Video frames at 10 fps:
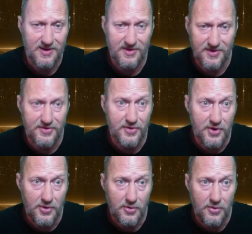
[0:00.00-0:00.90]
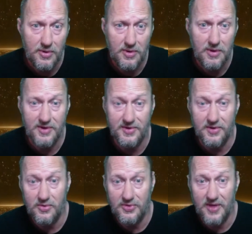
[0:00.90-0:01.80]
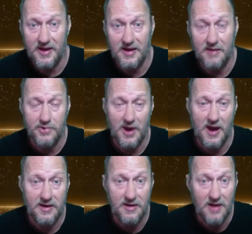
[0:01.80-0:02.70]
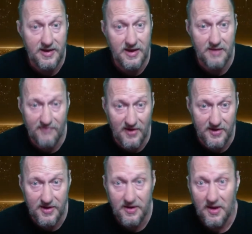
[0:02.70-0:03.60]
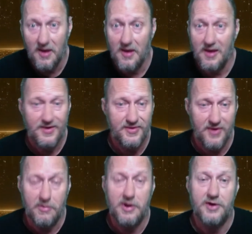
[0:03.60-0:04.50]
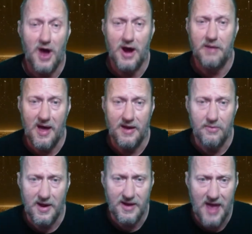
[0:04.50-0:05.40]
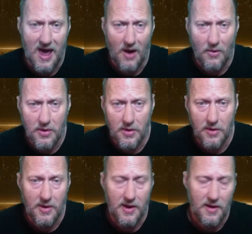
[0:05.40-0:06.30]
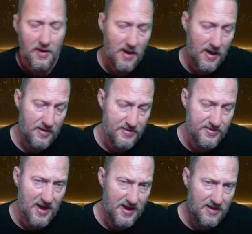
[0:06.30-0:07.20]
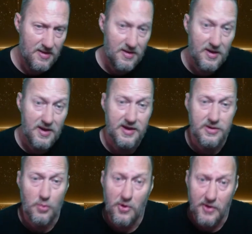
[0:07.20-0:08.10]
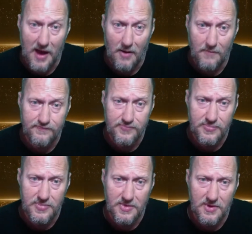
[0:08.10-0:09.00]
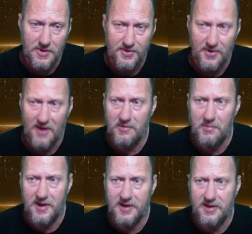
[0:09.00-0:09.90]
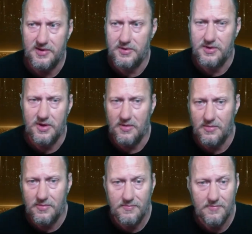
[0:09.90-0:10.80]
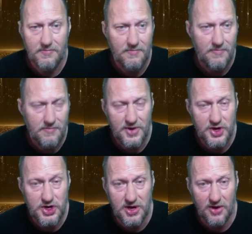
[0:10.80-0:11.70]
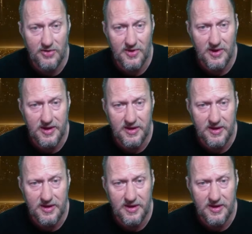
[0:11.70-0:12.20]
it's new. It's a new thing that I'm trying to like get funding. So I'm going to talk about it right now and just kind of get the word out, so everybody can, you know, share the link,